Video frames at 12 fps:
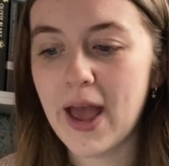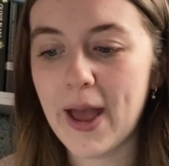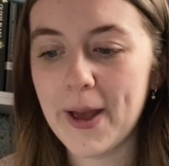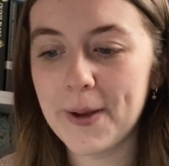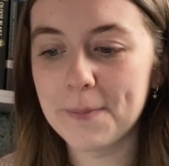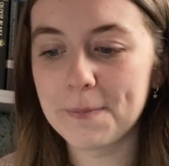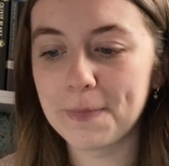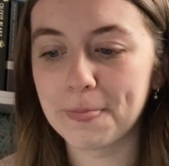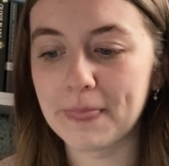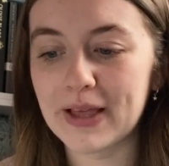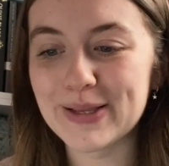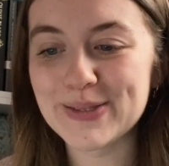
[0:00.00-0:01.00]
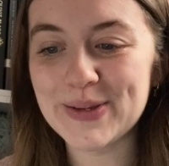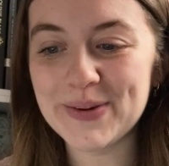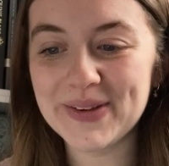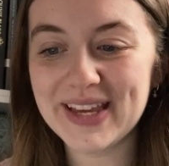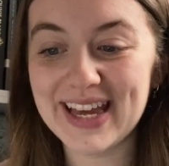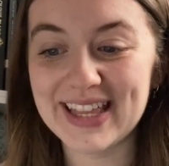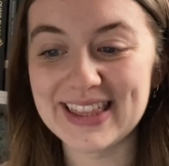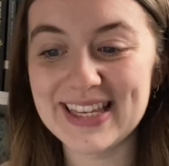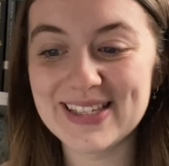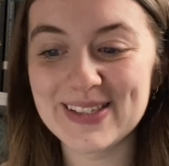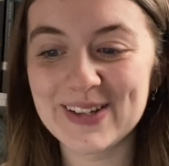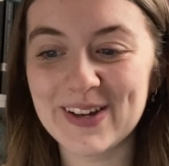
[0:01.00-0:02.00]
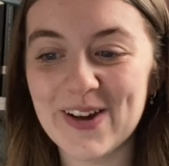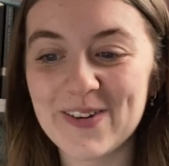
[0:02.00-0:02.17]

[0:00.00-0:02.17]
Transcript: um, so yeah these look